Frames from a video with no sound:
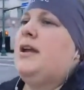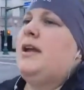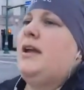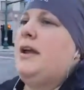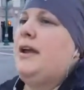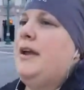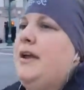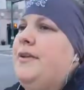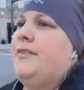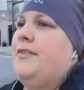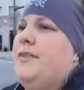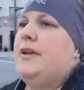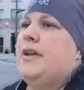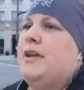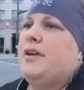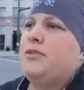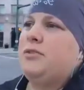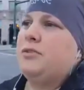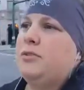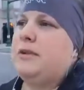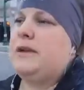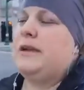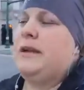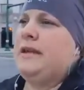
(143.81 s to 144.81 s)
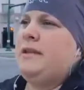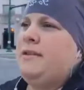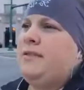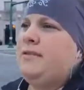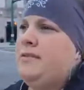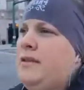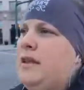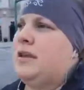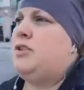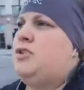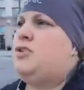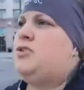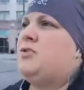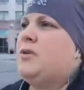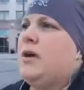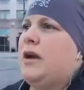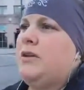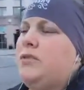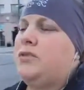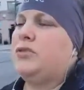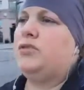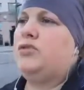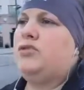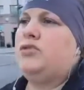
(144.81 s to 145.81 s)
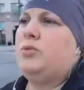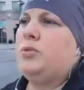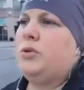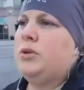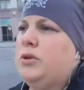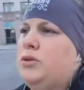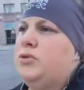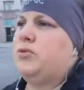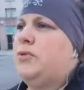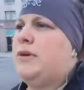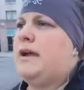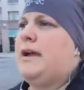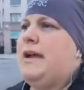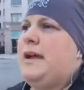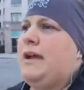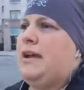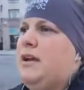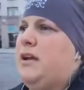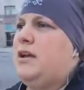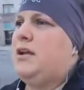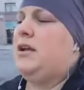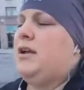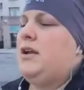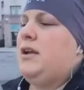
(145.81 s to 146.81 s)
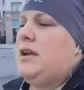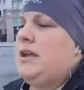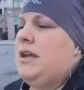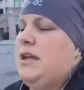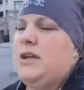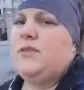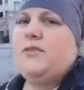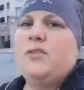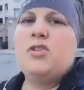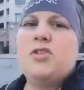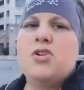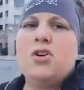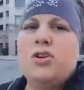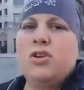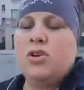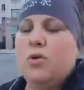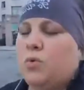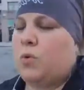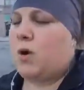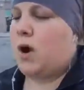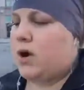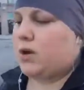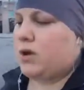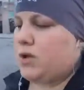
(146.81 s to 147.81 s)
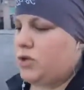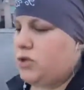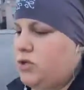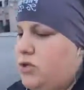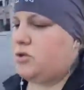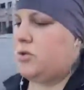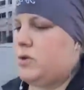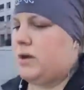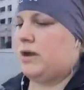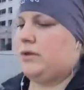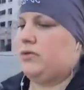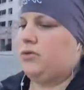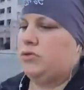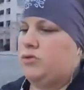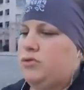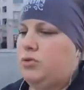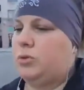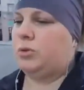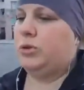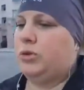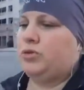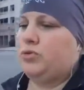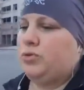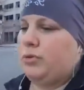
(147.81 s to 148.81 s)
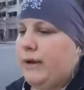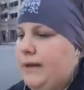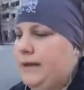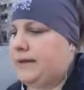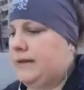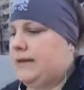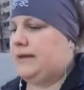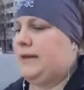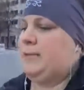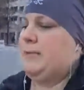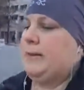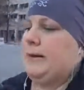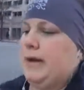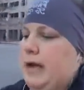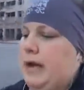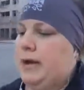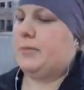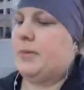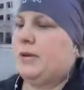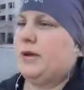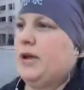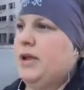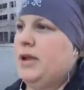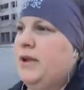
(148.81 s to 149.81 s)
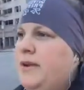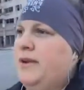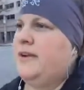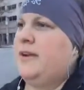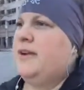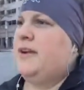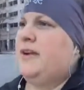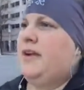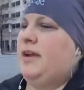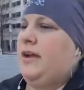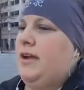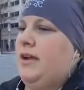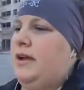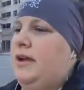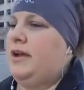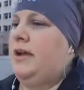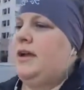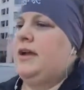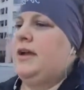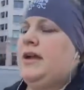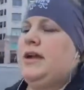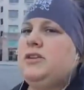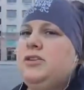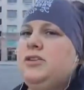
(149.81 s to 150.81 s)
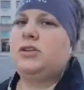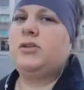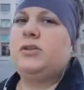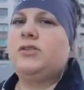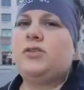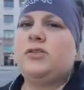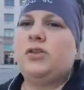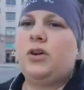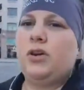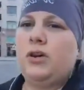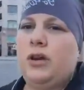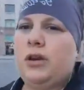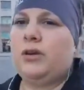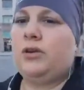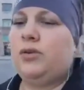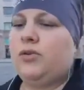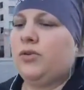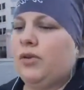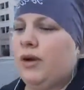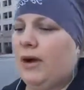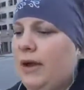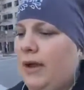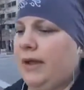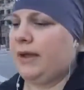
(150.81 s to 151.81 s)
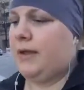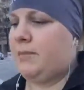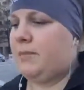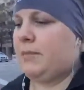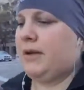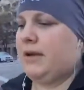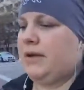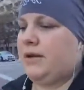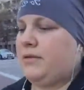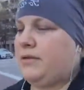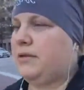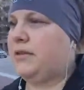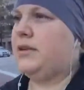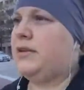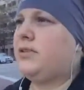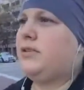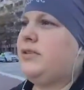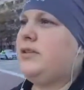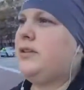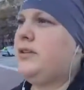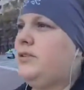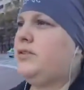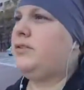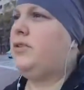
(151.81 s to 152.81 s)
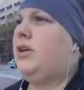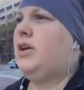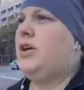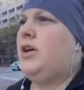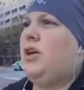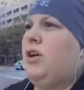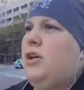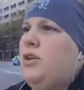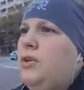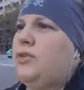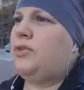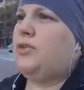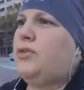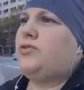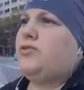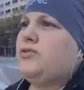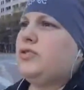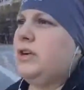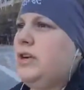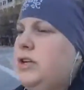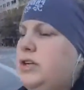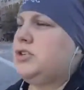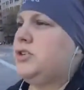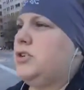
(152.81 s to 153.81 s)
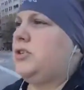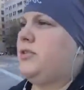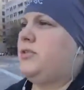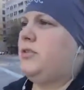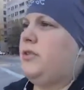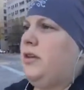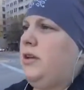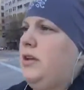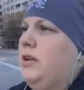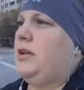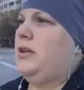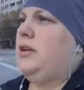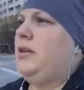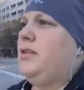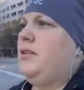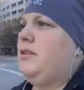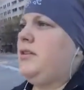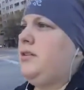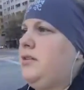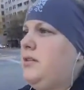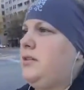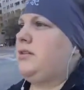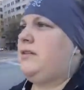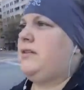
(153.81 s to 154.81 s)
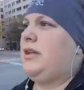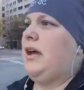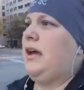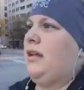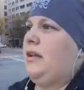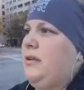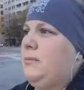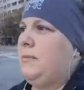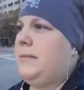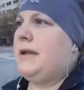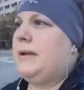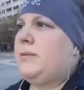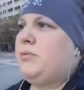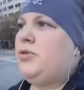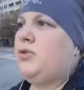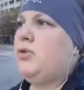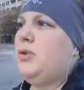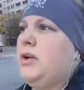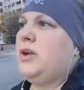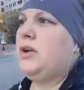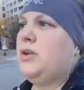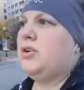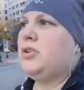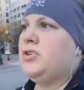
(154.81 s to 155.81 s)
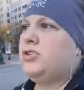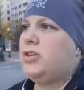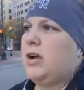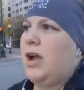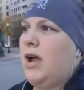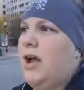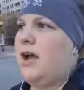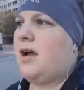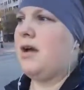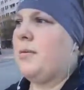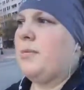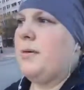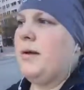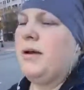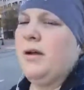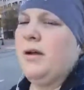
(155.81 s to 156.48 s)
And the other lady said, "You guys are doing great. Even though you're walking, you guys are doing great. Keep it up." And I just started crying because here are these strangers telling me I'm doing a good job.